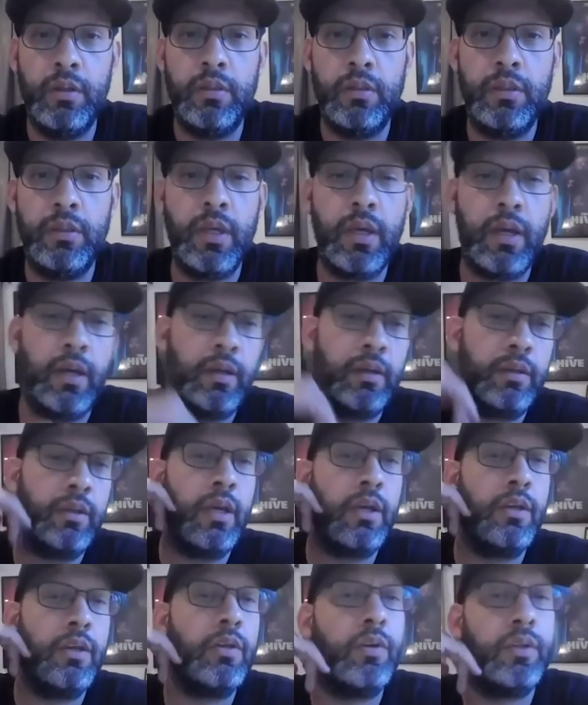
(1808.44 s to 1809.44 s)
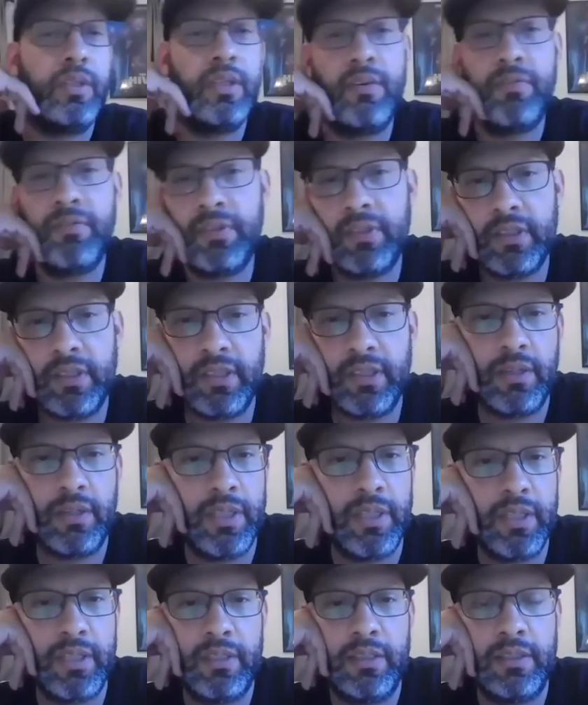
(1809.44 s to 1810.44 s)
Yeah, no, definitely. I
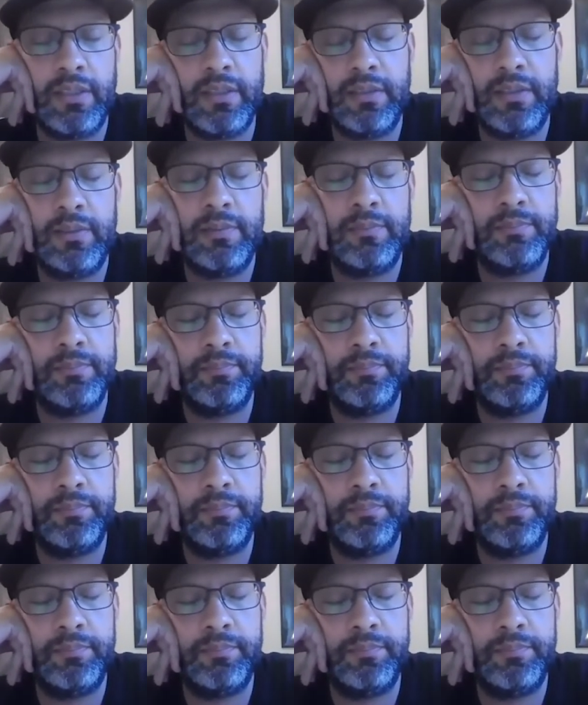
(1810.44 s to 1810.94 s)
mean, I